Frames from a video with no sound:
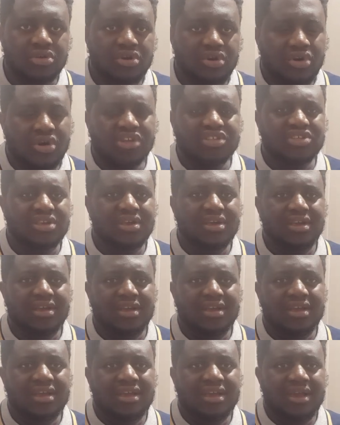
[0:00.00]
Because
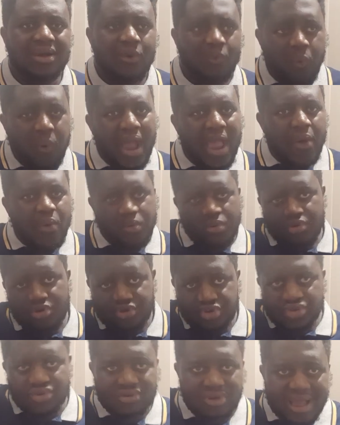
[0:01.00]
why would
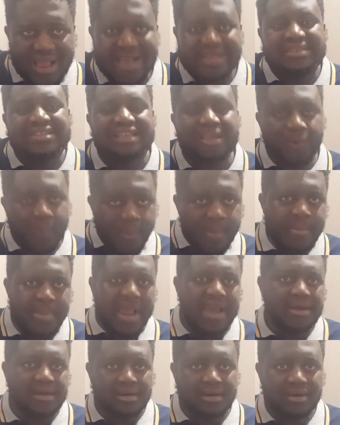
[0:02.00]
you, as a
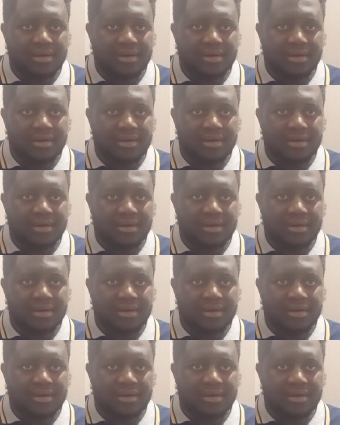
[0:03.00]
woman,